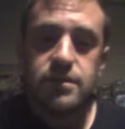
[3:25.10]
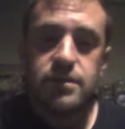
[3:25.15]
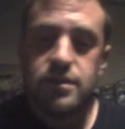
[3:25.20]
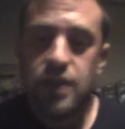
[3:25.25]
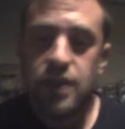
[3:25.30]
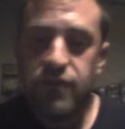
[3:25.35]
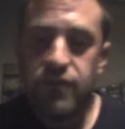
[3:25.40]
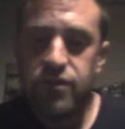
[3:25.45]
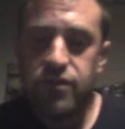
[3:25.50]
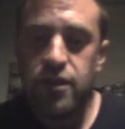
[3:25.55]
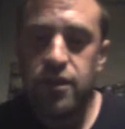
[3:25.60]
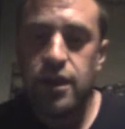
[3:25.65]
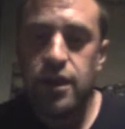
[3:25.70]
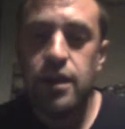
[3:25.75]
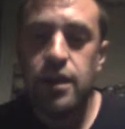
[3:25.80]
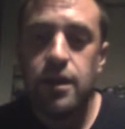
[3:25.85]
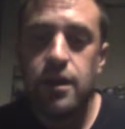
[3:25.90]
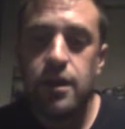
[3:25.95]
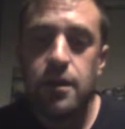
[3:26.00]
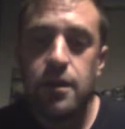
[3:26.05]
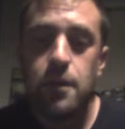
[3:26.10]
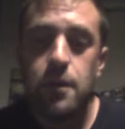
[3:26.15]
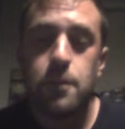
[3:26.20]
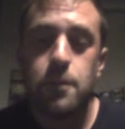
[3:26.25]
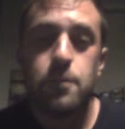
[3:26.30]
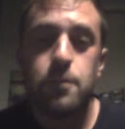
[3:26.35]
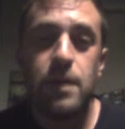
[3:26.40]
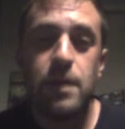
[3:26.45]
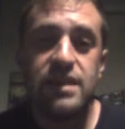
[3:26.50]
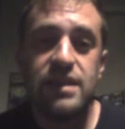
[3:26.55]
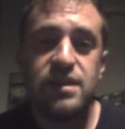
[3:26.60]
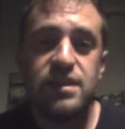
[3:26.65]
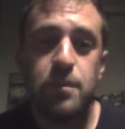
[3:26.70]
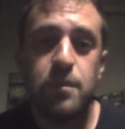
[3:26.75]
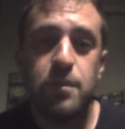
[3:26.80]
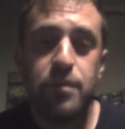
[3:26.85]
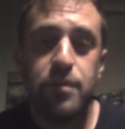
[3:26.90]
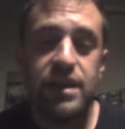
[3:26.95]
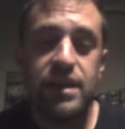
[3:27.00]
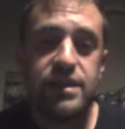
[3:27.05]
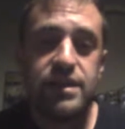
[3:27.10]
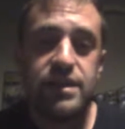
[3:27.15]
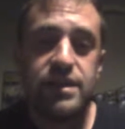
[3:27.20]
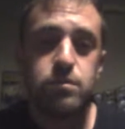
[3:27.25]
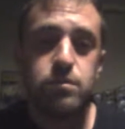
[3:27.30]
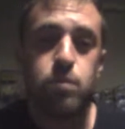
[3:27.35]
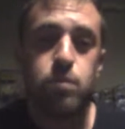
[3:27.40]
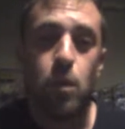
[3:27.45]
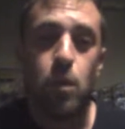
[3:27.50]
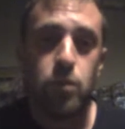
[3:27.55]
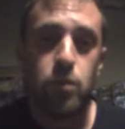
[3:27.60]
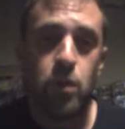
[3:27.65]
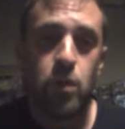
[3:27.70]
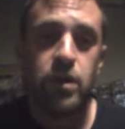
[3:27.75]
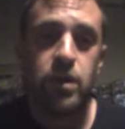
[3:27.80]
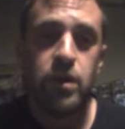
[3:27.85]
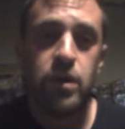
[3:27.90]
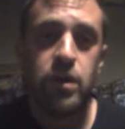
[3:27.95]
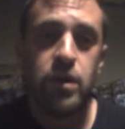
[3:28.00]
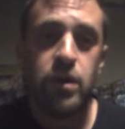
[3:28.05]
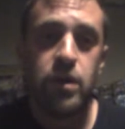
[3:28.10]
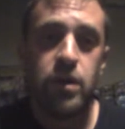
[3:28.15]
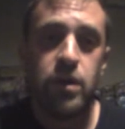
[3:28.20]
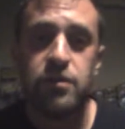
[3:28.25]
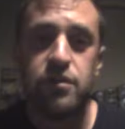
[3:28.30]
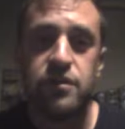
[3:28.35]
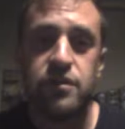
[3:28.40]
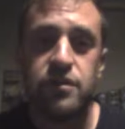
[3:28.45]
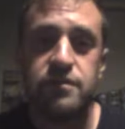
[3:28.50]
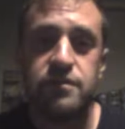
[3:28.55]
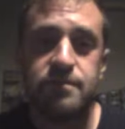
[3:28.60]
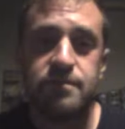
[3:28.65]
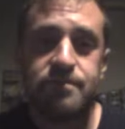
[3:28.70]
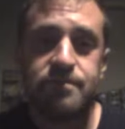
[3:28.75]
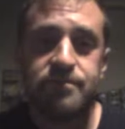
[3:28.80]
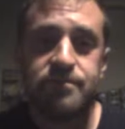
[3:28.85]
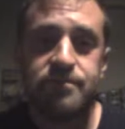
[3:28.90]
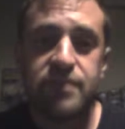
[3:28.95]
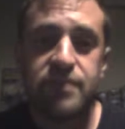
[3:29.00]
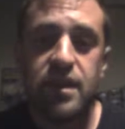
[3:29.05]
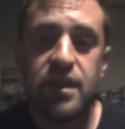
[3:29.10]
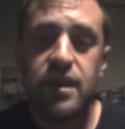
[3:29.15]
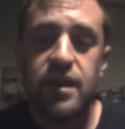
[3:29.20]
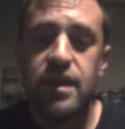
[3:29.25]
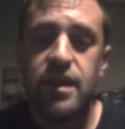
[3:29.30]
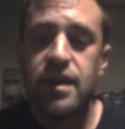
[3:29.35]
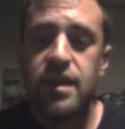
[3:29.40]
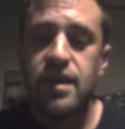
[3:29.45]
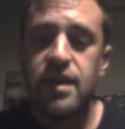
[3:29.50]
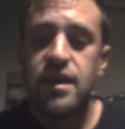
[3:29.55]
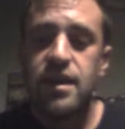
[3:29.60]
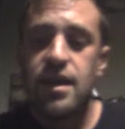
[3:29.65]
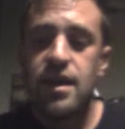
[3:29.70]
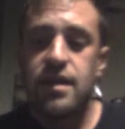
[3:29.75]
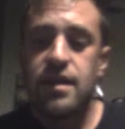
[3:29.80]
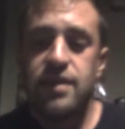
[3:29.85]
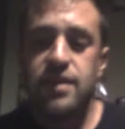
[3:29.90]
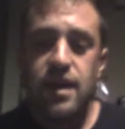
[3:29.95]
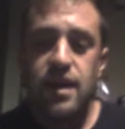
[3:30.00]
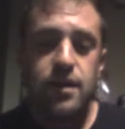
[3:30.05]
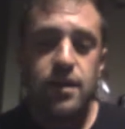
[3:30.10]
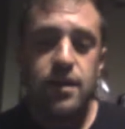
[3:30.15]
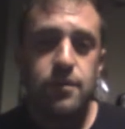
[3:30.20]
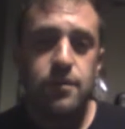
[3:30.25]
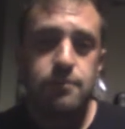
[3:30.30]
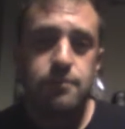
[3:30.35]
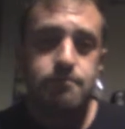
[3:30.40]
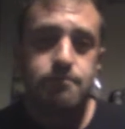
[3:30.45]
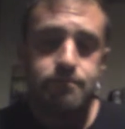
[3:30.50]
definitely rest in peace, Road Warrior Animal. And now,